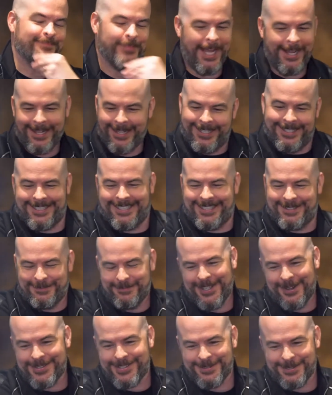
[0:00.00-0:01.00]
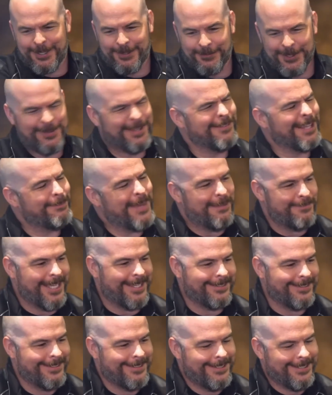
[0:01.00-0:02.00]
But also, when you think like
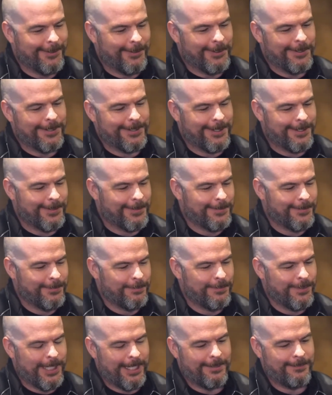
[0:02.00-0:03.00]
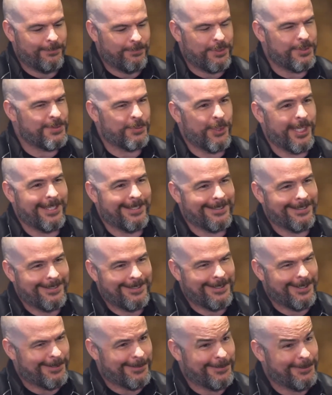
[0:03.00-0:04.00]
Batman or Bruce Wayne,
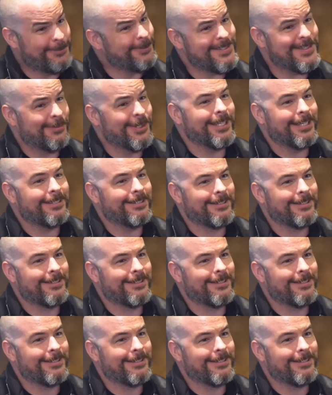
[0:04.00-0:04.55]
who is he really?